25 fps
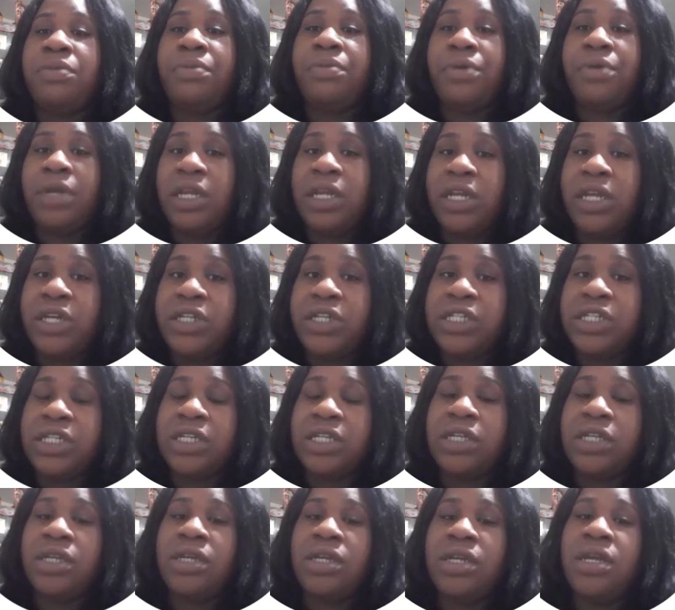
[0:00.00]

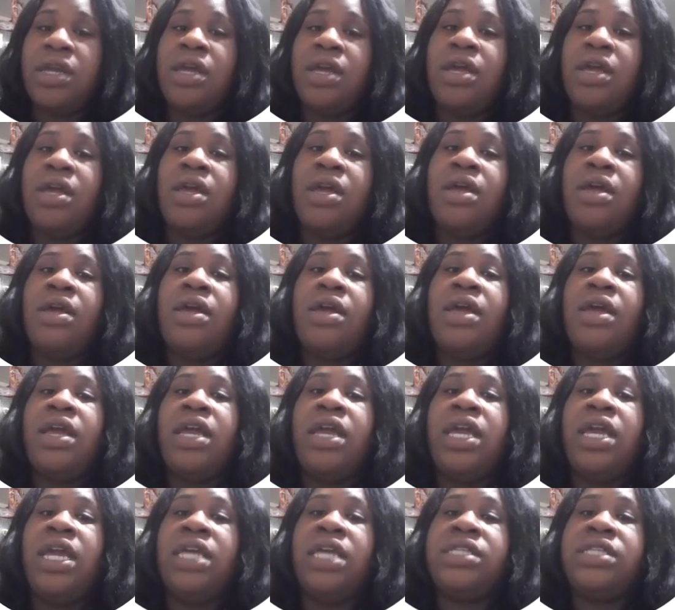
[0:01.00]
production.
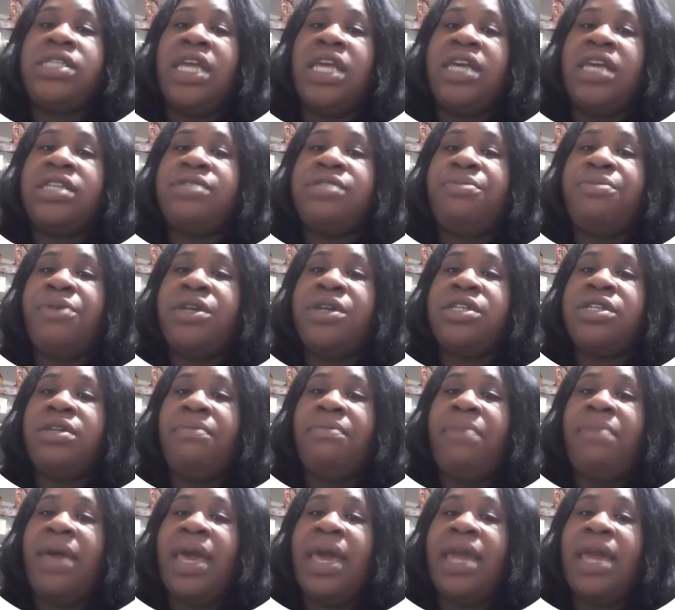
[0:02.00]
Its expression
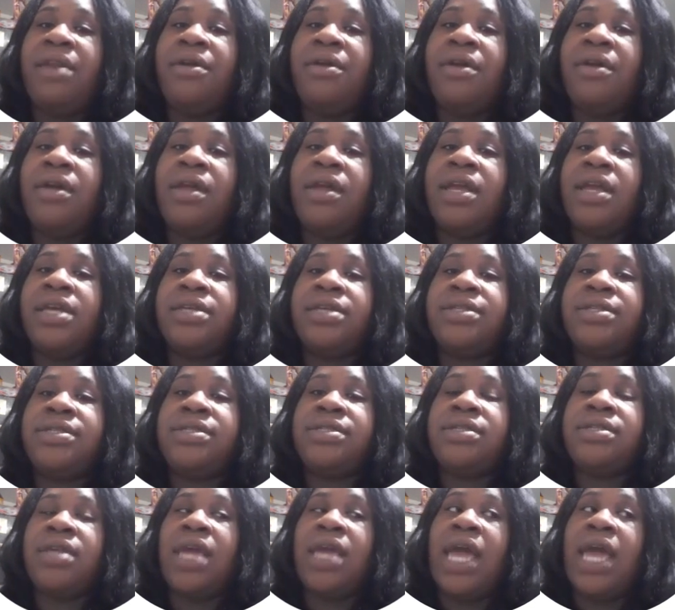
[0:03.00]
pattern
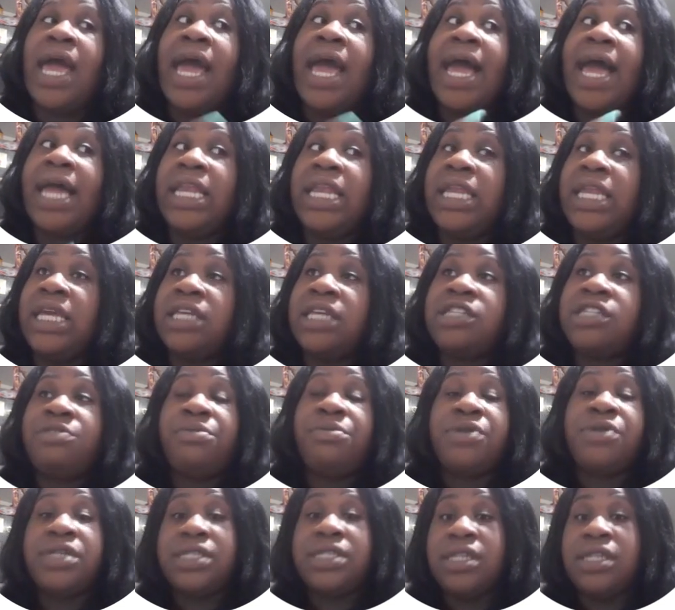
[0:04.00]
is highly
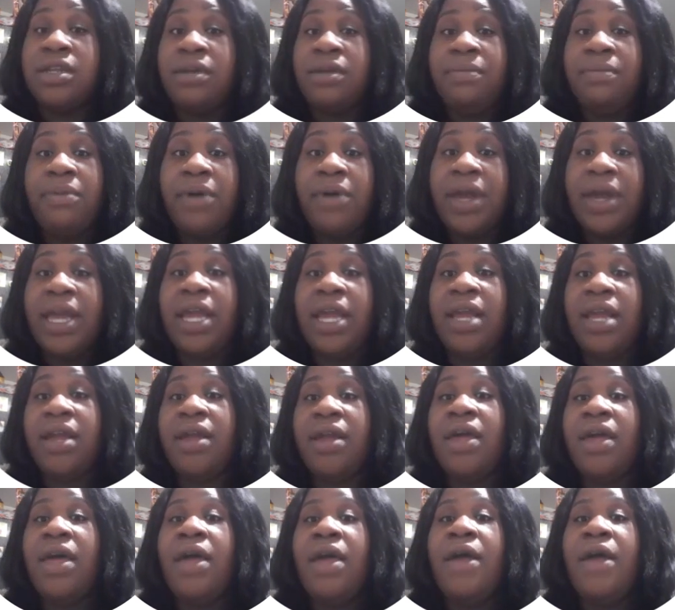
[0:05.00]
expressed in the
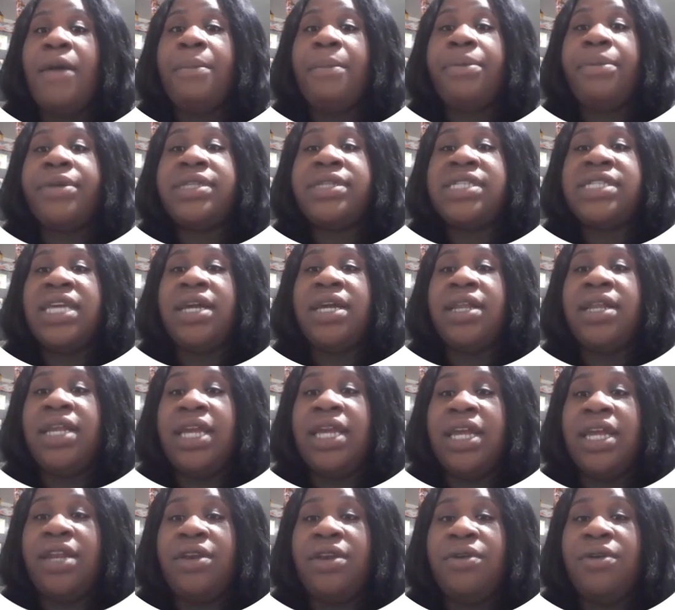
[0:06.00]
brain,
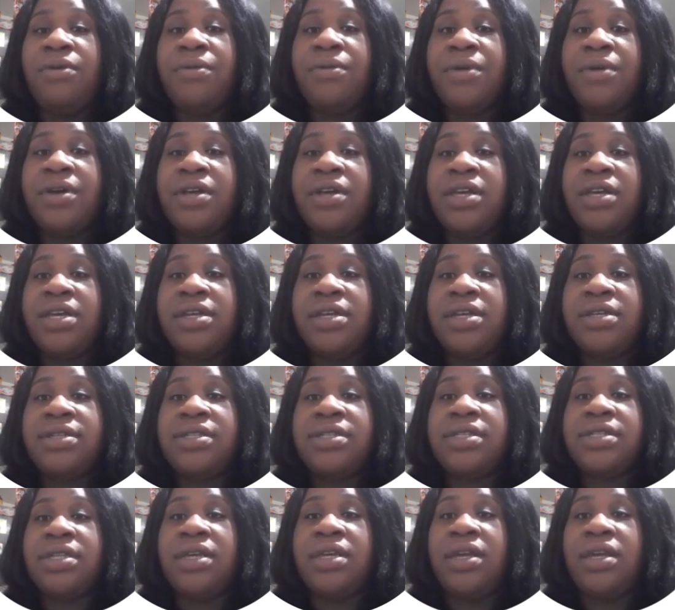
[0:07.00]
particularly in
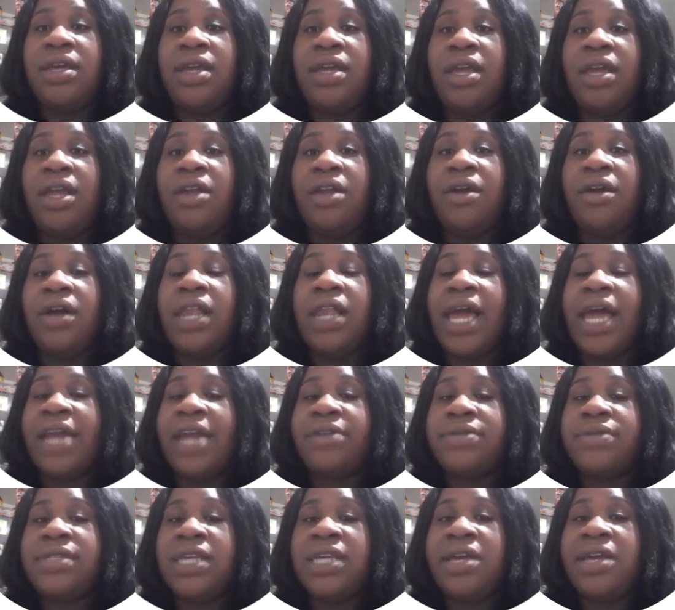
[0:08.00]
neurons and your
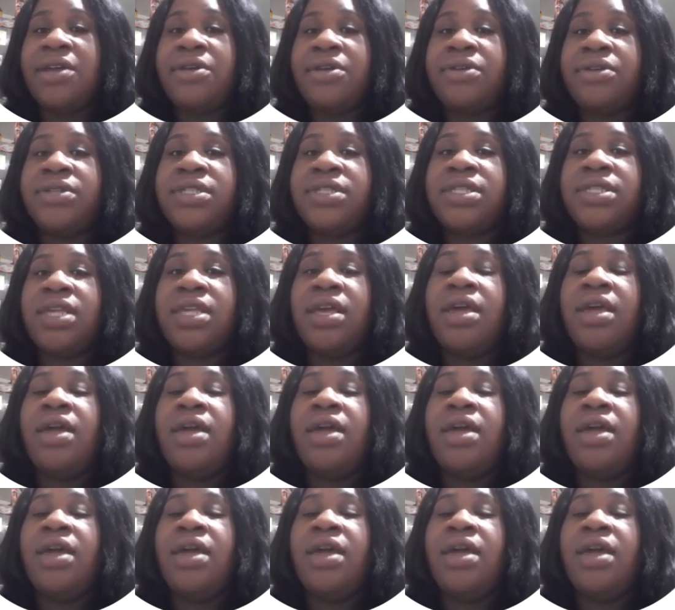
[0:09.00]
glial cells.